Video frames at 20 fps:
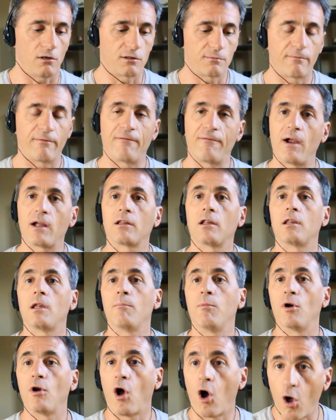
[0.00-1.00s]
fact that they
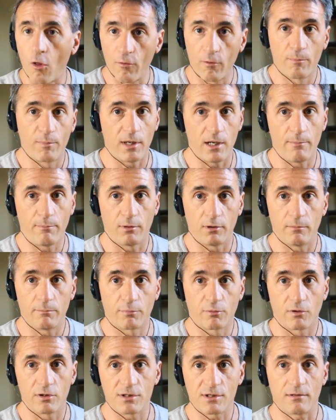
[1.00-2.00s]
put other people in
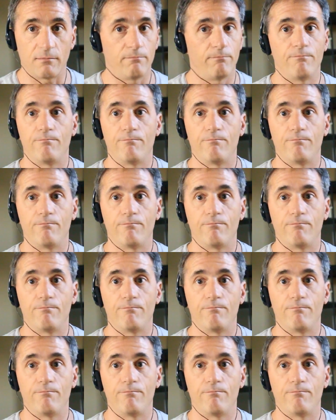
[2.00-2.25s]
prison.